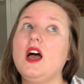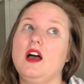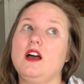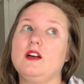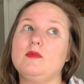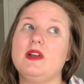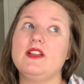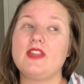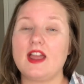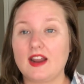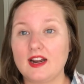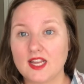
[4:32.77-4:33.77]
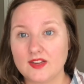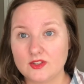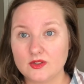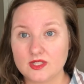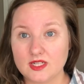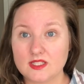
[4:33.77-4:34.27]
and that kind of gives you a
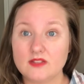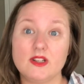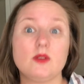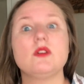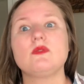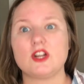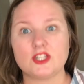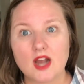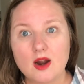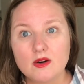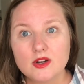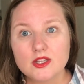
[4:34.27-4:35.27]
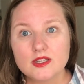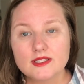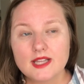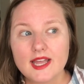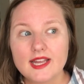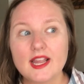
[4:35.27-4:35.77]
sense of like what rush hour looks
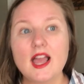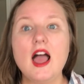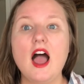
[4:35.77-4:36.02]
like.